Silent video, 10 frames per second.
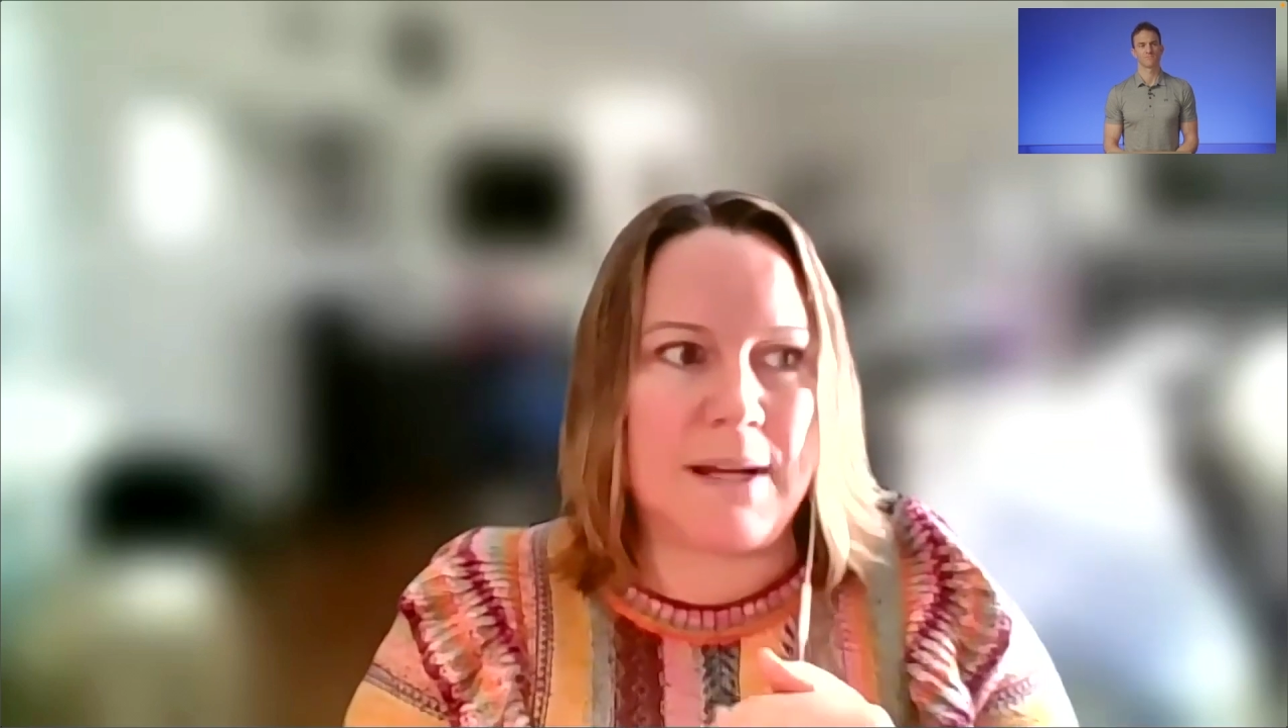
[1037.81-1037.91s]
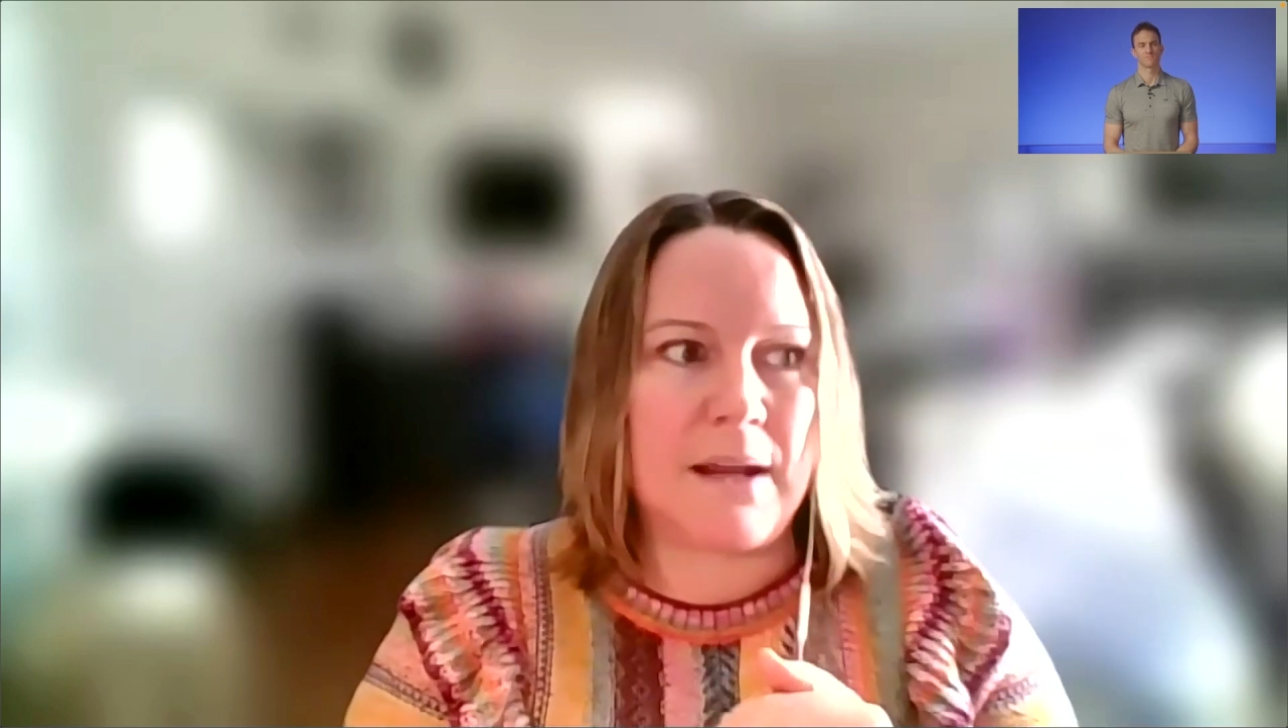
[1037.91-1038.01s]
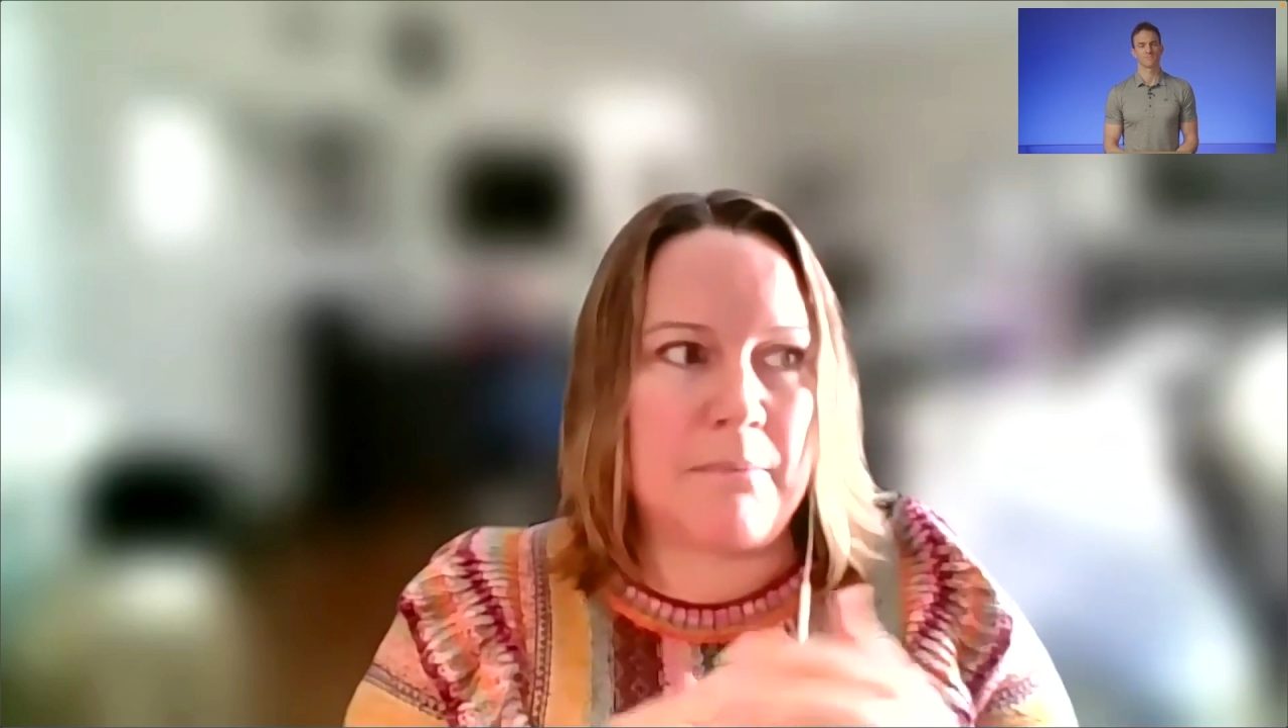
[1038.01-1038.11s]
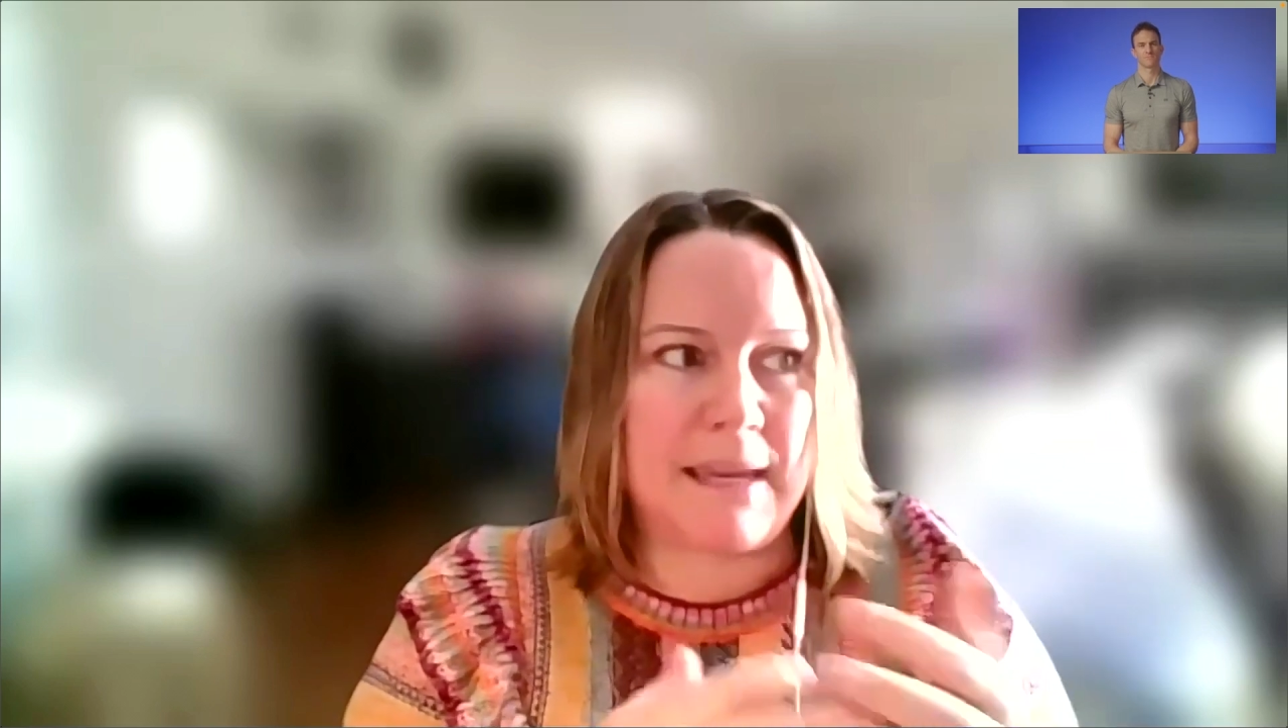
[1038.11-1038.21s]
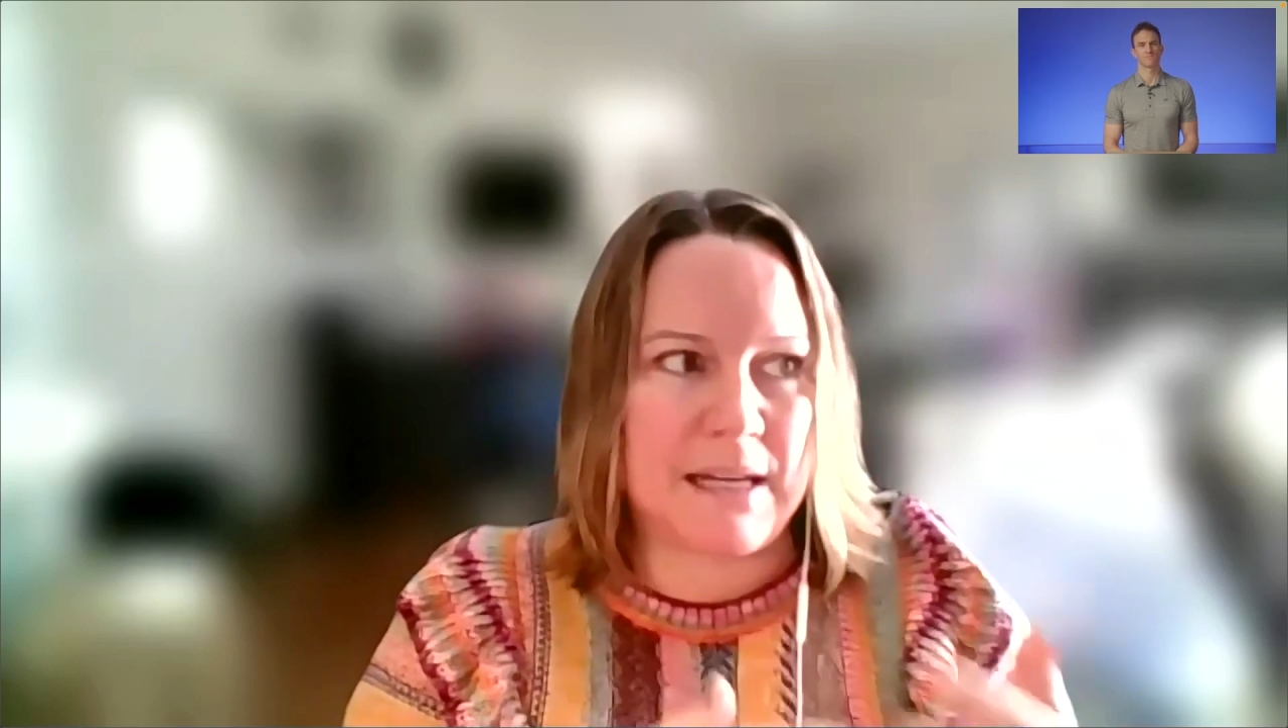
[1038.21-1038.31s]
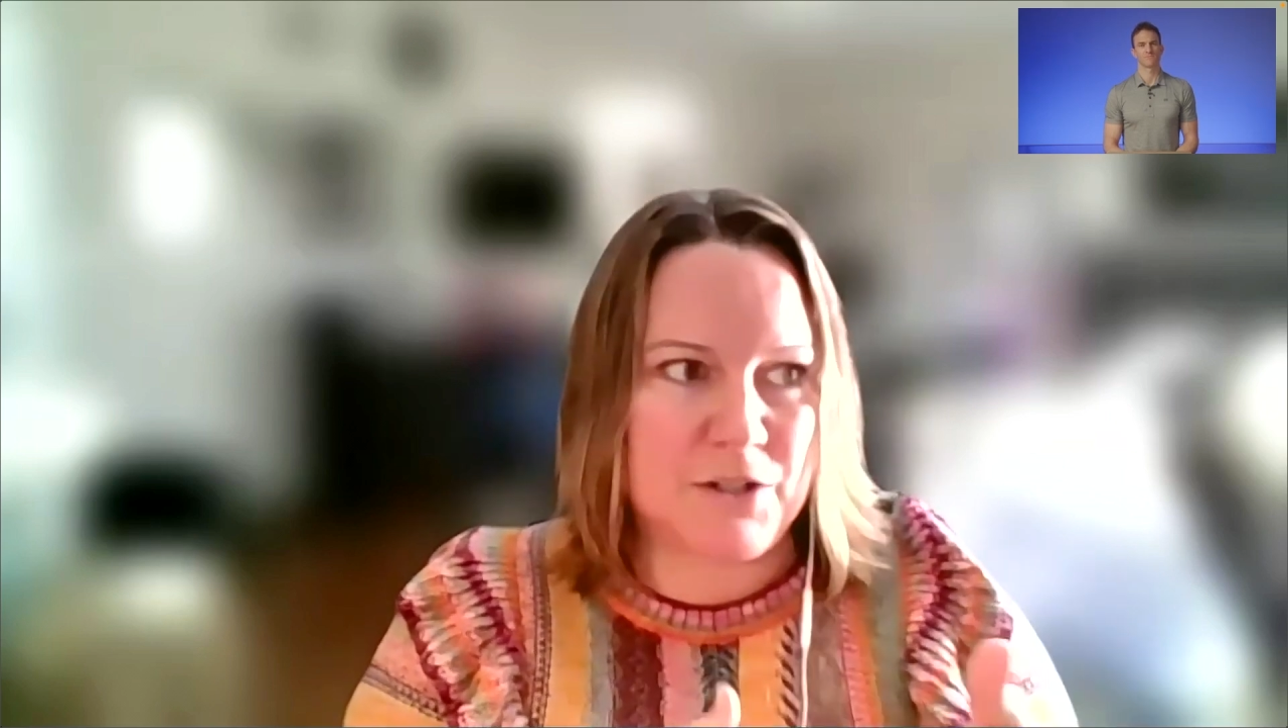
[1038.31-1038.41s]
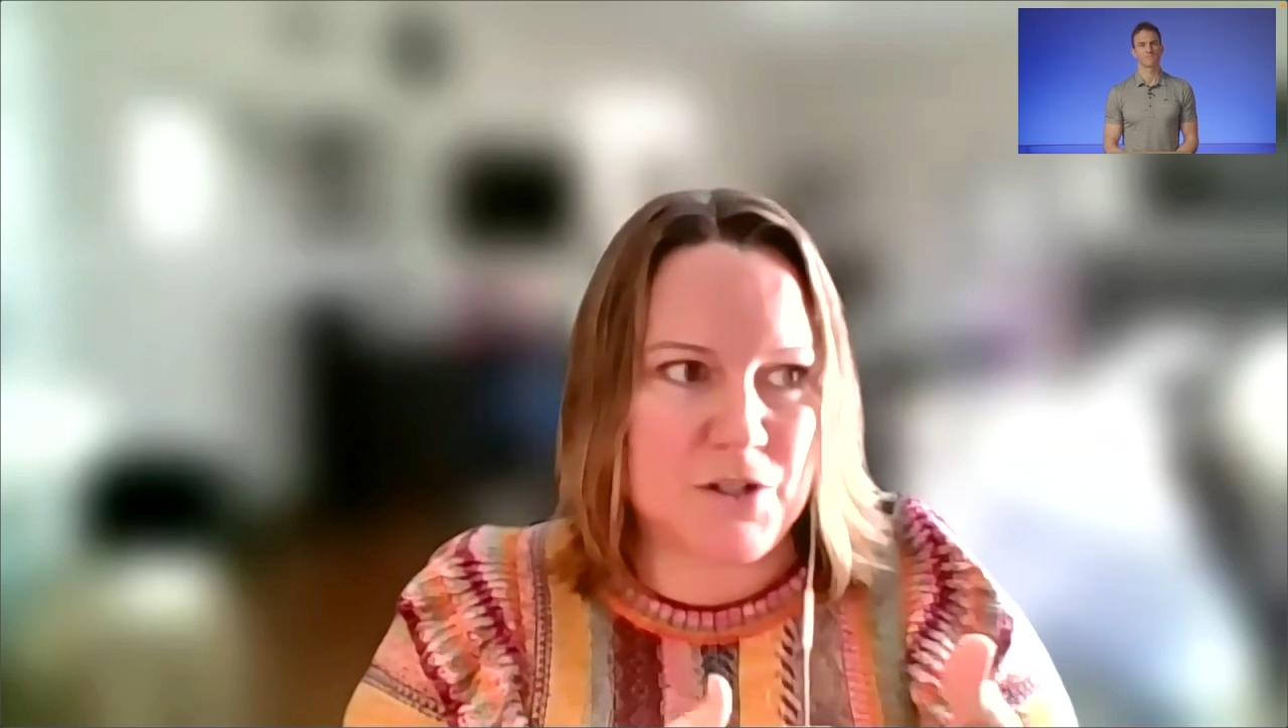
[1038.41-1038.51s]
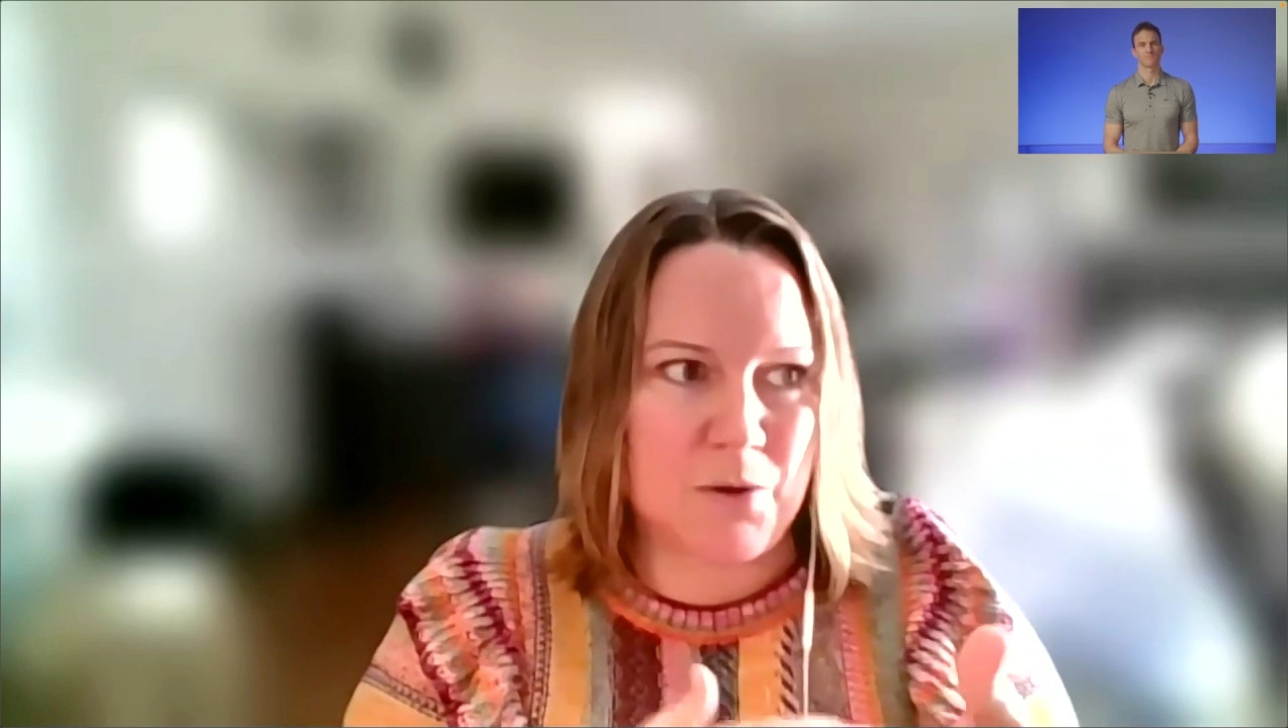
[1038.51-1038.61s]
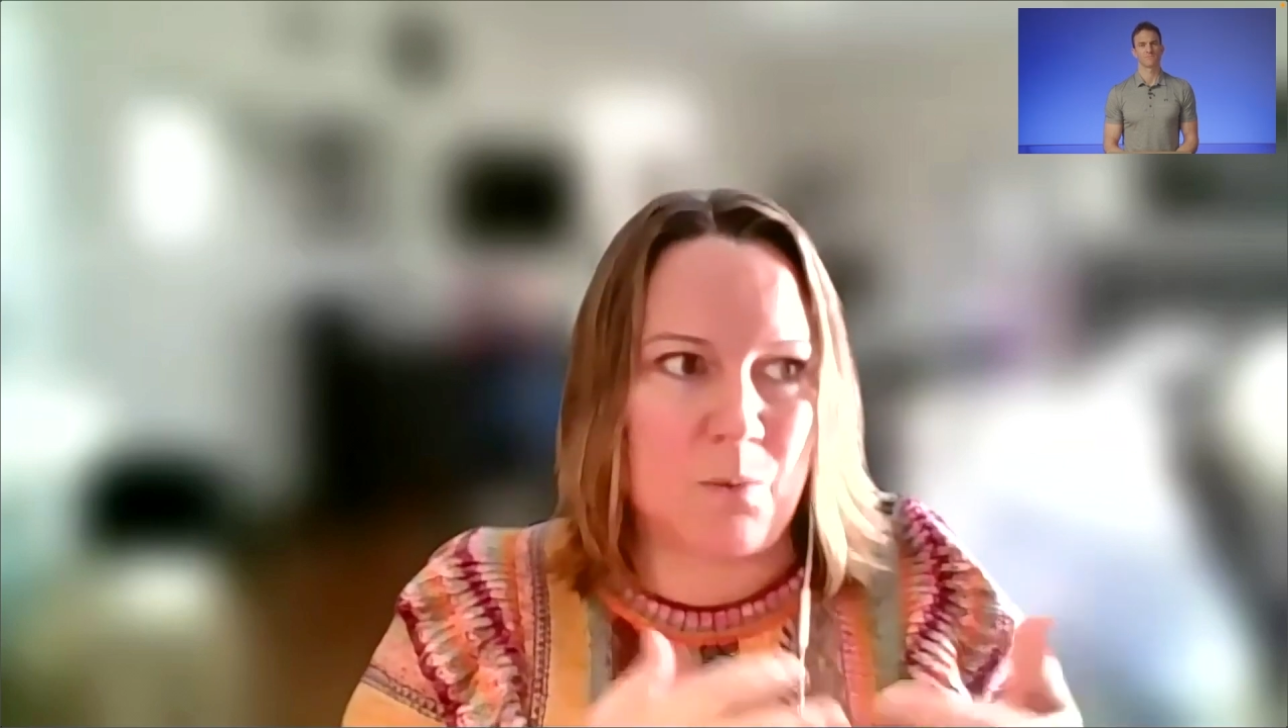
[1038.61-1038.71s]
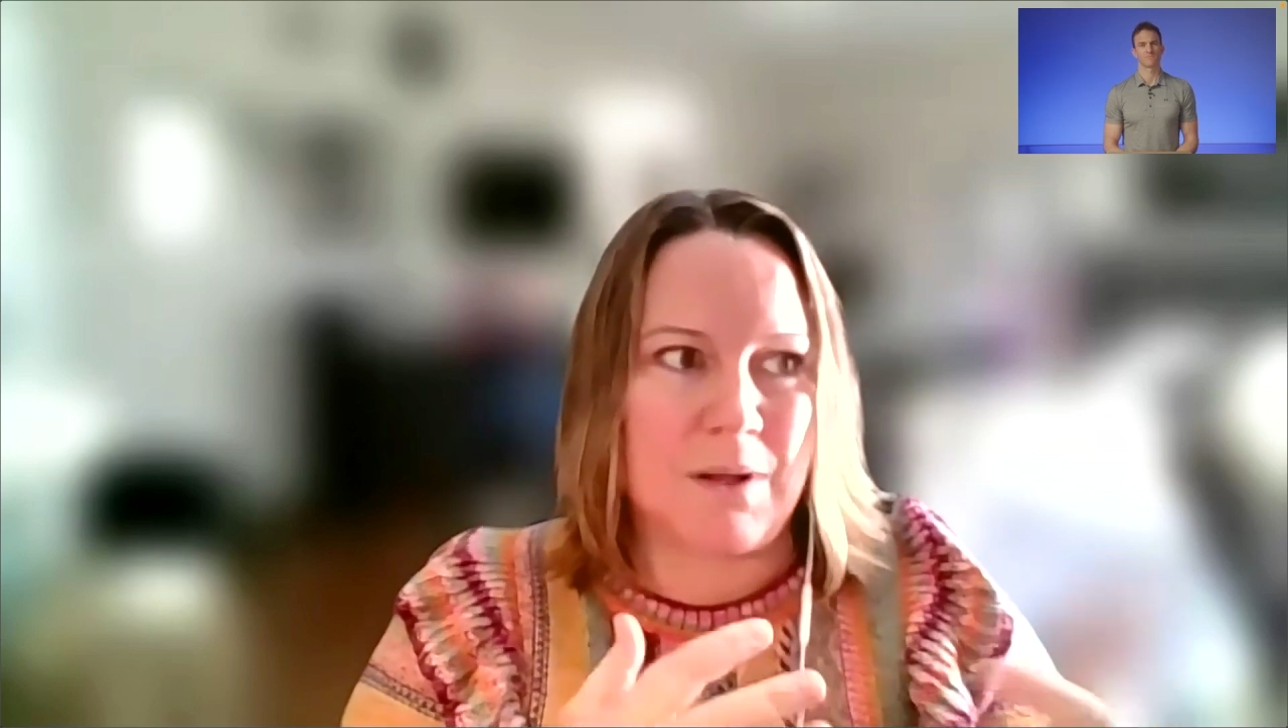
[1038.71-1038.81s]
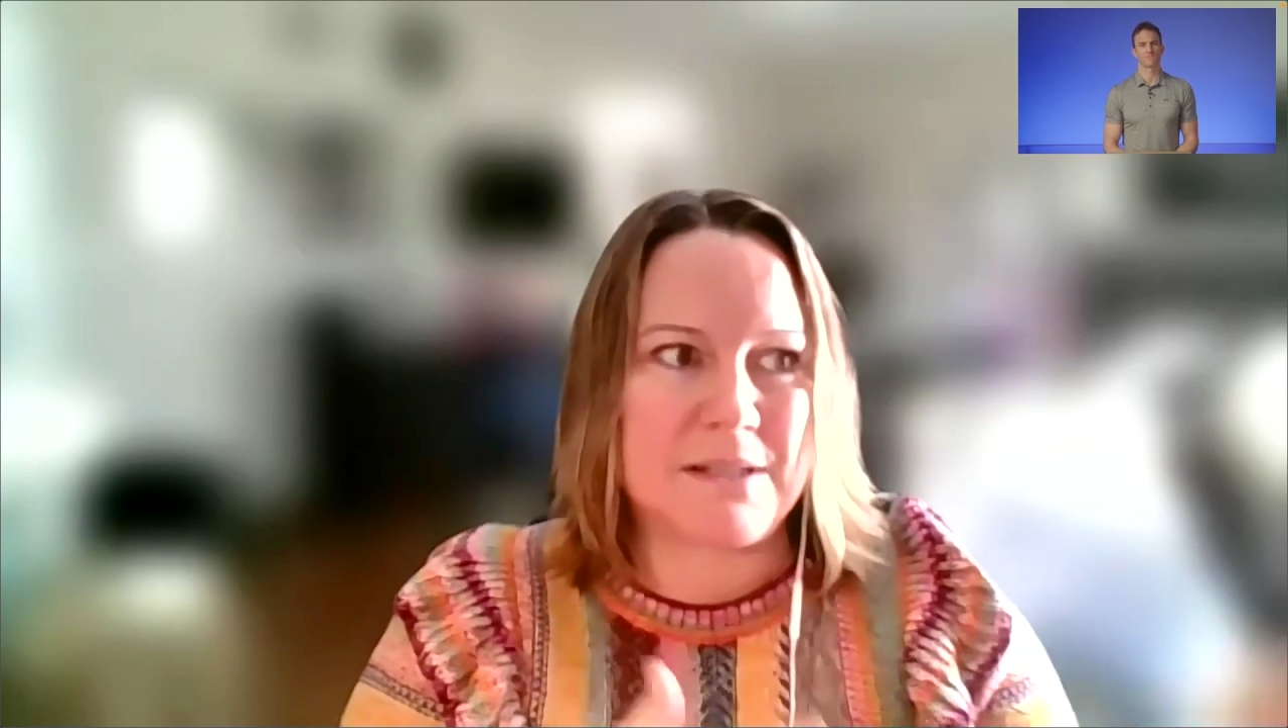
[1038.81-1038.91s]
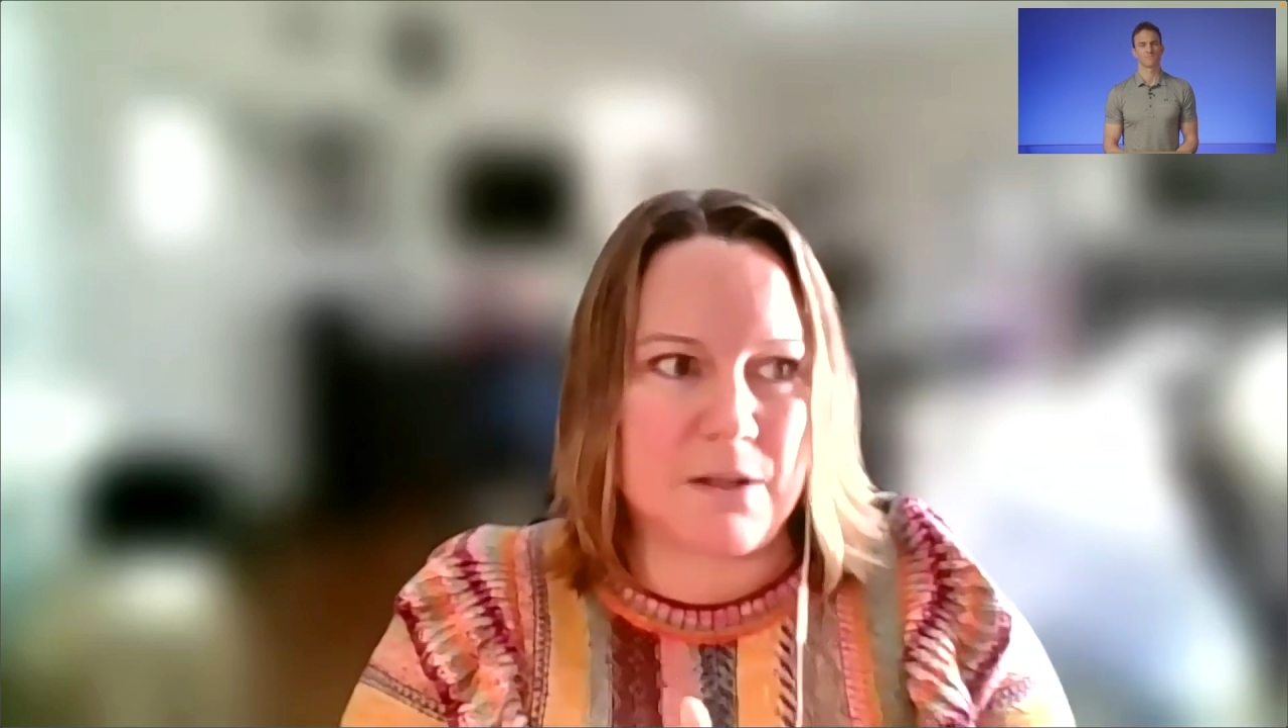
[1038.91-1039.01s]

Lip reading: a manager wants